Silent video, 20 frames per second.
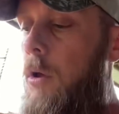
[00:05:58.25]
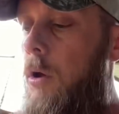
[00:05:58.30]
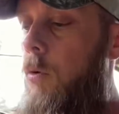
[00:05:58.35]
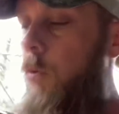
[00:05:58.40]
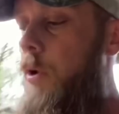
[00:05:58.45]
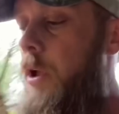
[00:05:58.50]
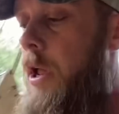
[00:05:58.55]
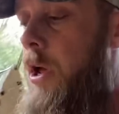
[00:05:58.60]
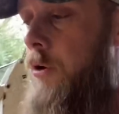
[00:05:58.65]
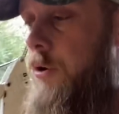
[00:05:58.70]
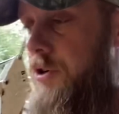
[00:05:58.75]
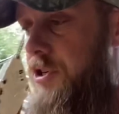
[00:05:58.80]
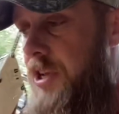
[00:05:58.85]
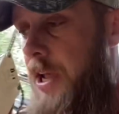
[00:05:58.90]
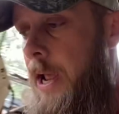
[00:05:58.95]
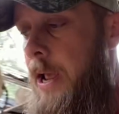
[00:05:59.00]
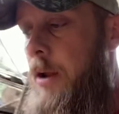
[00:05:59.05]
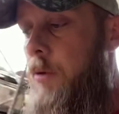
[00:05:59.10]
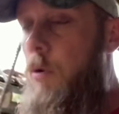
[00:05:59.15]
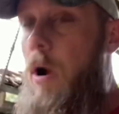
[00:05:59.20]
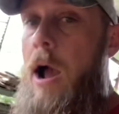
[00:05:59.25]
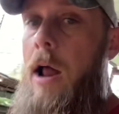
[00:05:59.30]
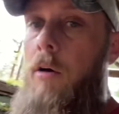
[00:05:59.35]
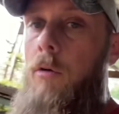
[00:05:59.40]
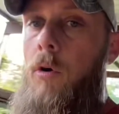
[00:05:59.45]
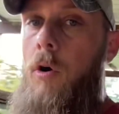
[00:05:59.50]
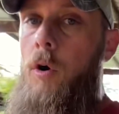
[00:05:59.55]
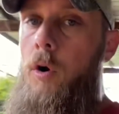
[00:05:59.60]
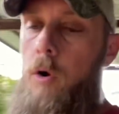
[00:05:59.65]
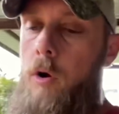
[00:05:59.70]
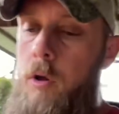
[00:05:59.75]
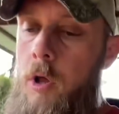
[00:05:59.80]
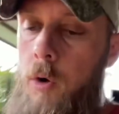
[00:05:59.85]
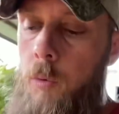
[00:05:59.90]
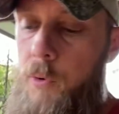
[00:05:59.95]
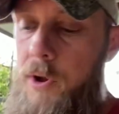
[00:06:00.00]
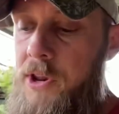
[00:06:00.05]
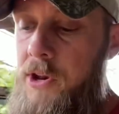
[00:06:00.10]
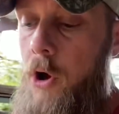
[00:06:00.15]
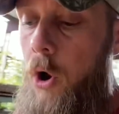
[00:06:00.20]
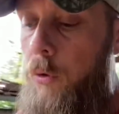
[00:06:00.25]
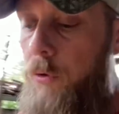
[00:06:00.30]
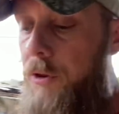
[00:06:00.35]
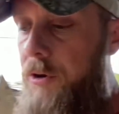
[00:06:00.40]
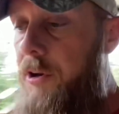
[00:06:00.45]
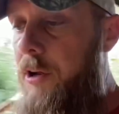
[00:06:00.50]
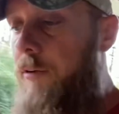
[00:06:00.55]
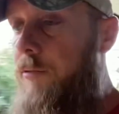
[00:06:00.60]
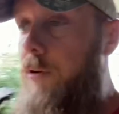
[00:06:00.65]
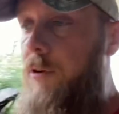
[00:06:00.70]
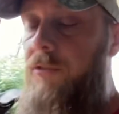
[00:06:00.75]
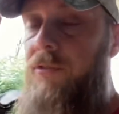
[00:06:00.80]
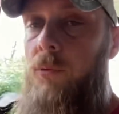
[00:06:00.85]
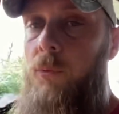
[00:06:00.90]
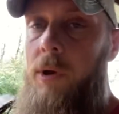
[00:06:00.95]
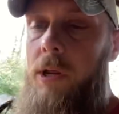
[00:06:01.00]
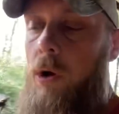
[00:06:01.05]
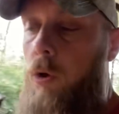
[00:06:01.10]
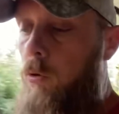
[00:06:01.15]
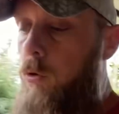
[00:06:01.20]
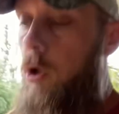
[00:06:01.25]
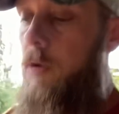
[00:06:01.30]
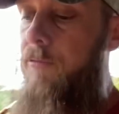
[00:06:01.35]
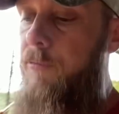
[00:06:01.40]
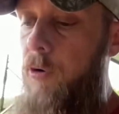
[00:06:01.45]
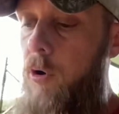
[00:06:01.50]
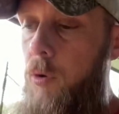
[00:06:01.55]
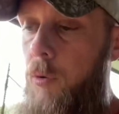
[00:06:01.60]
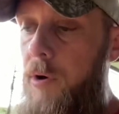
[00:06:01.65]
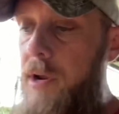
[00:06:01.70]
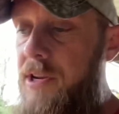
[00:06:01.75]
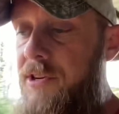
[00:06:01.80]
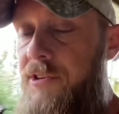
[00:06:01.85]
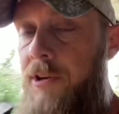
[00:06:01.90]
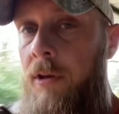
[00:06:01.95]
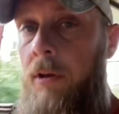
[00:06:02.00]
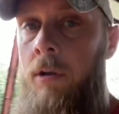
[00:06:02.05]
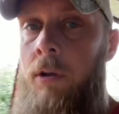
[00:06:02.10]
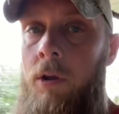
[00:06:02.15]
We understand right and wrong. We know the difference. We don't look for a reason